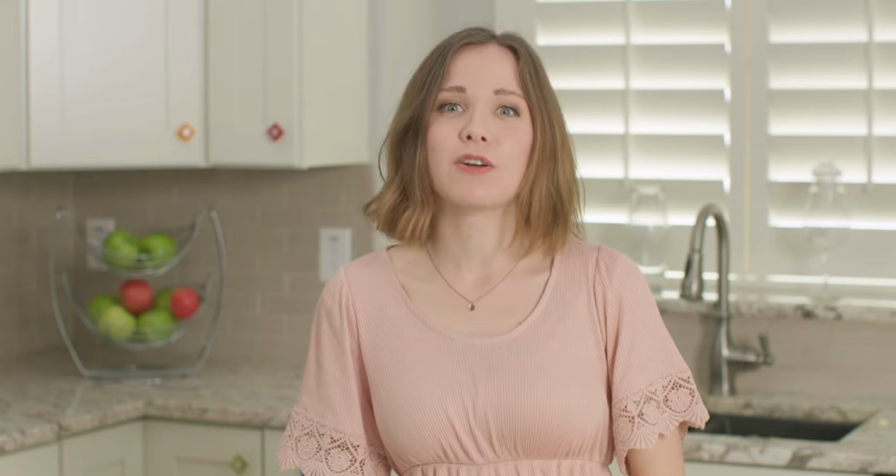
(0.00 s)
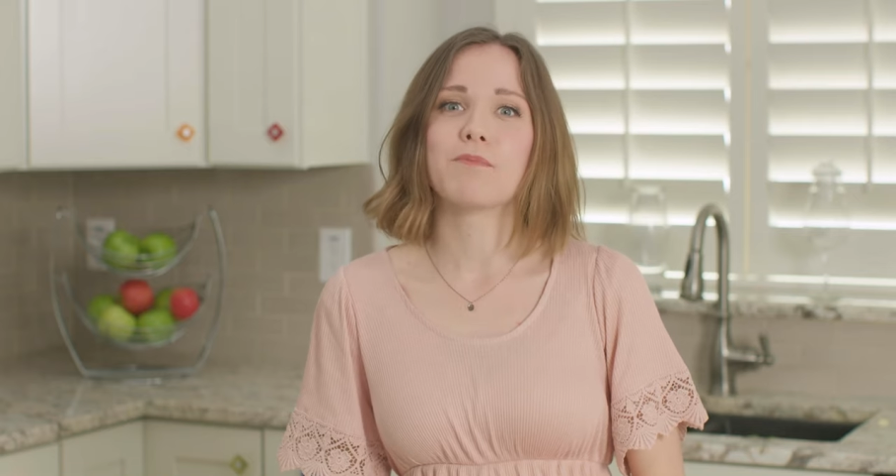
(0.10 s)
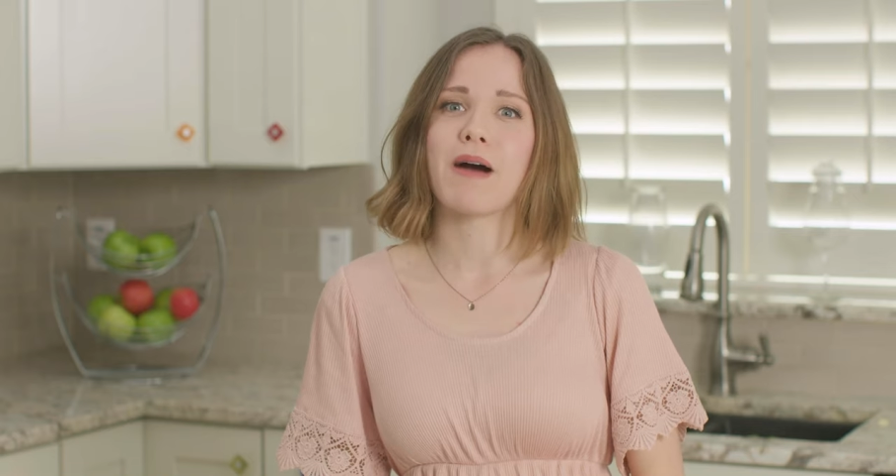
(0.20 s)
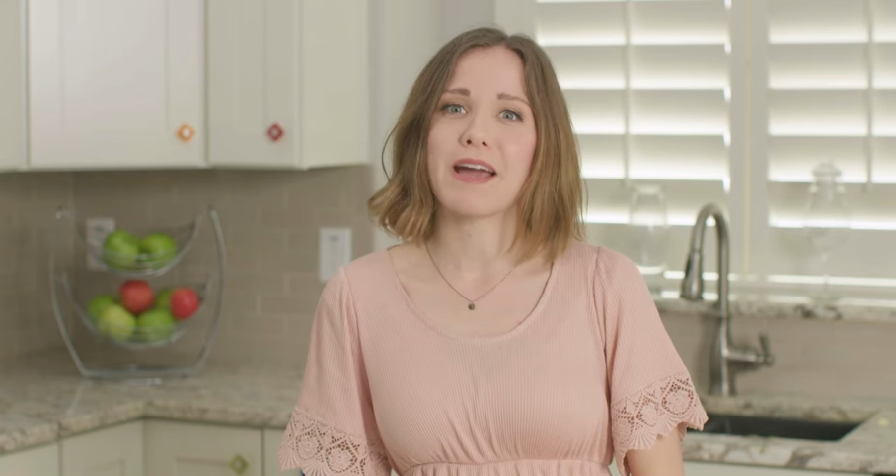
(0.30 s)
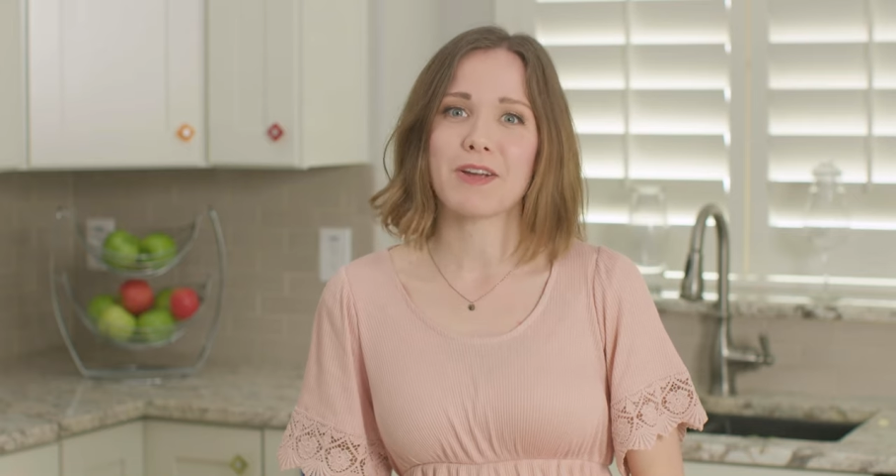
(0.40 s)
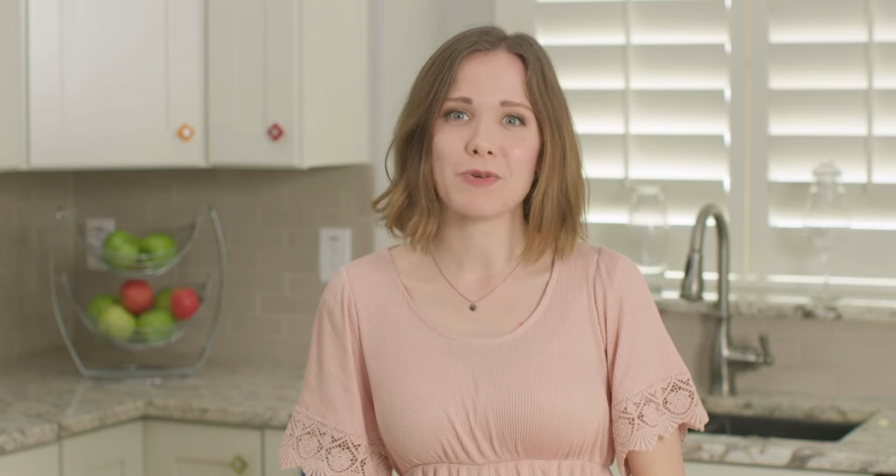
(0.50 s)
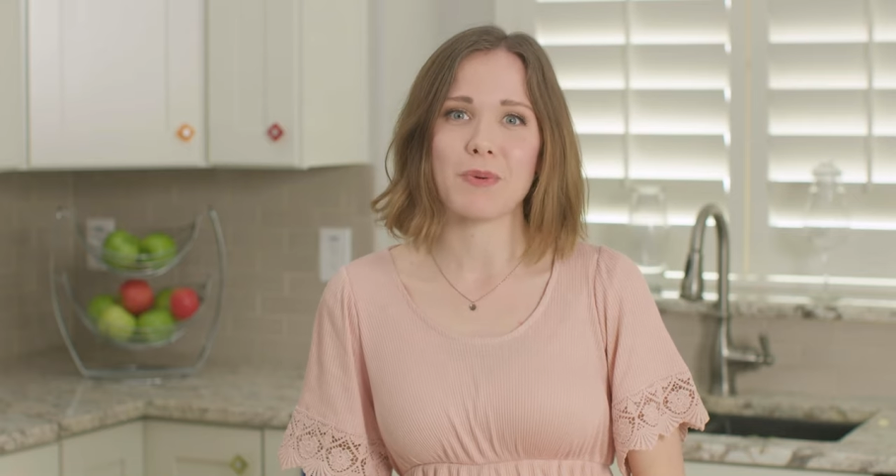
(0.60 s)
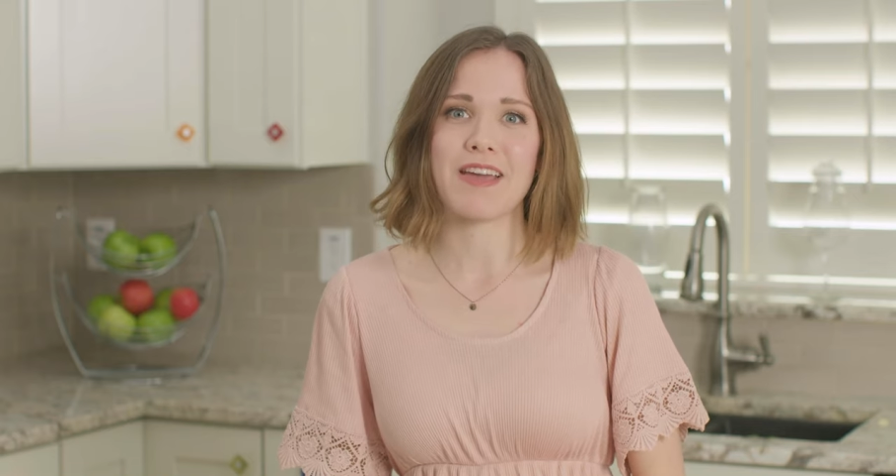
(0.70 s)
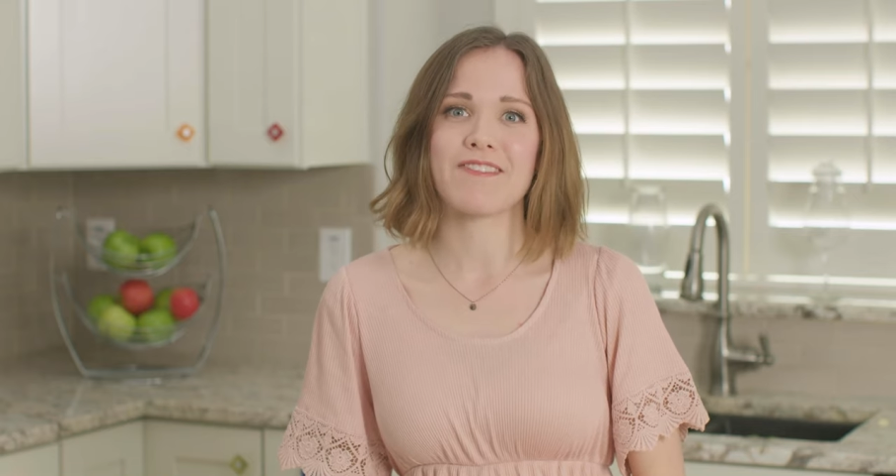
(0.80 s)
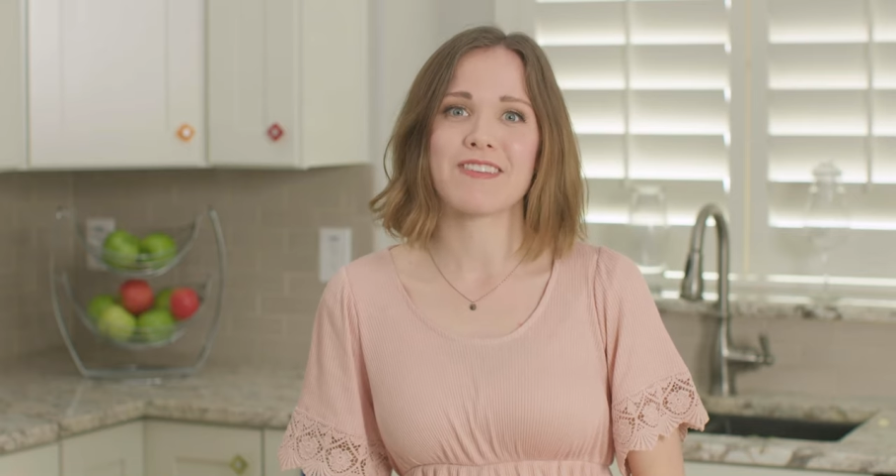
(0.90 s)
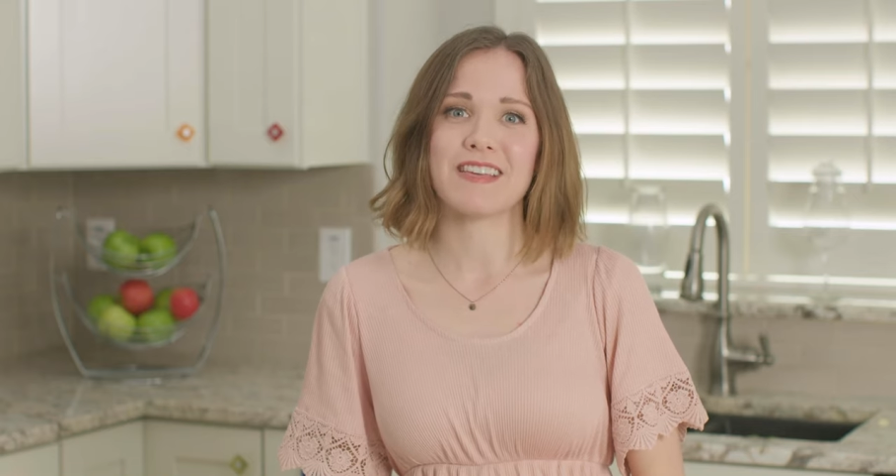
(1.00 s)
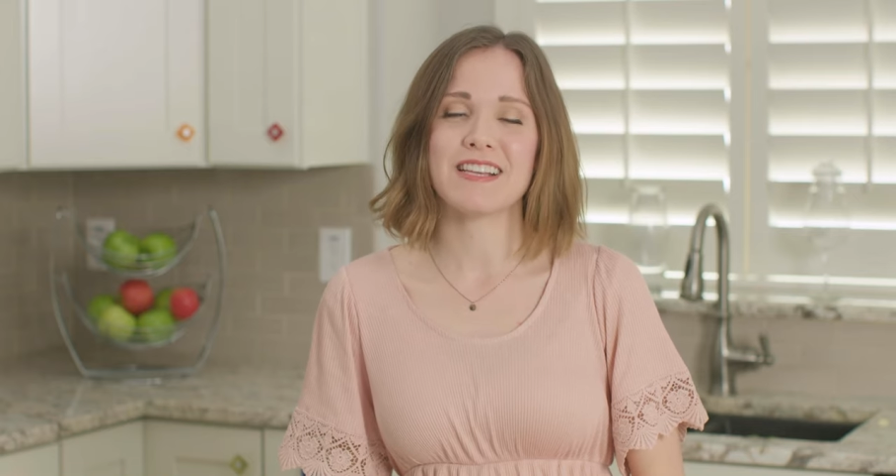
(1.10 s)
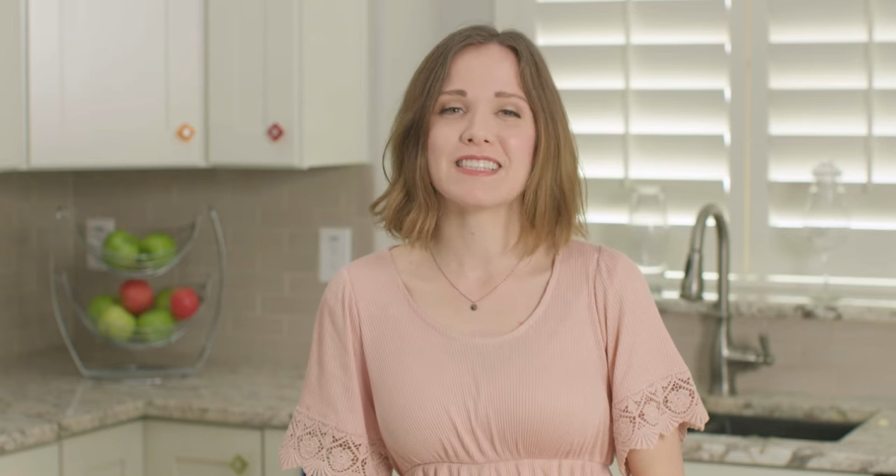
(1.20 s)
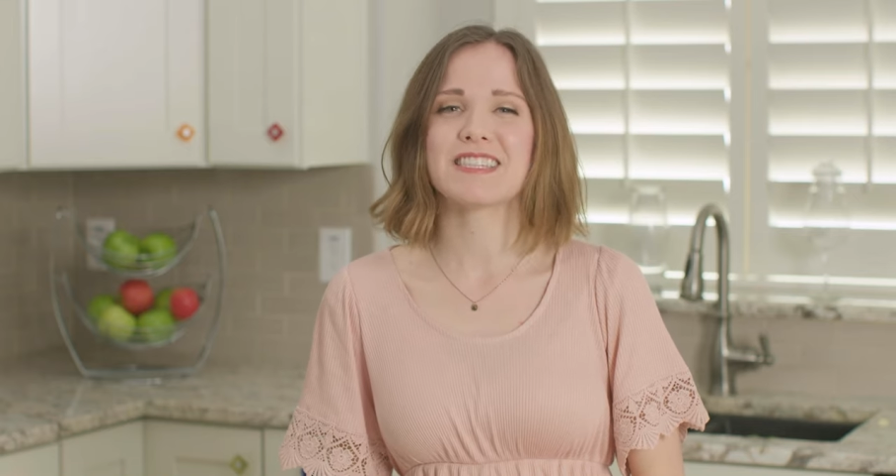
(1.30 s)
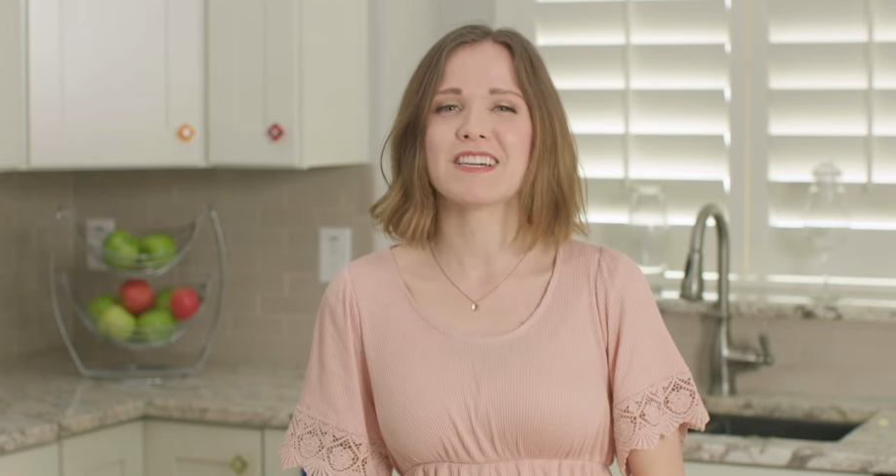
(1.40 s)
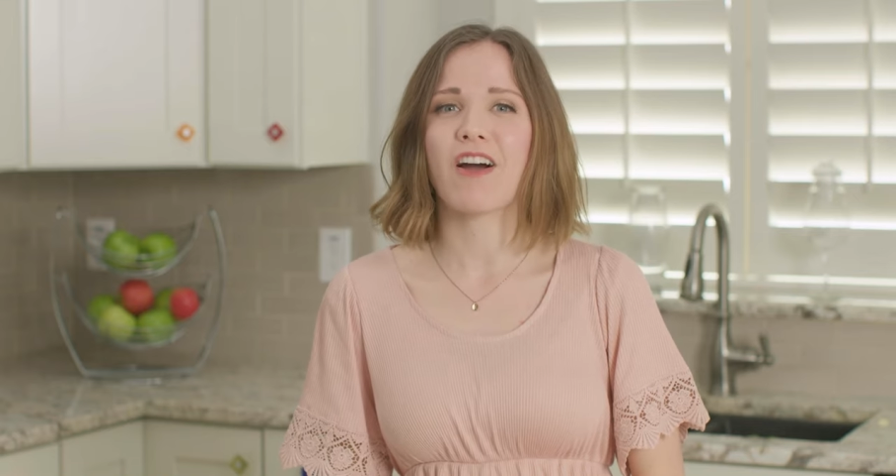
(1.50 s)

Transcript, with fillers: Your microwave heats the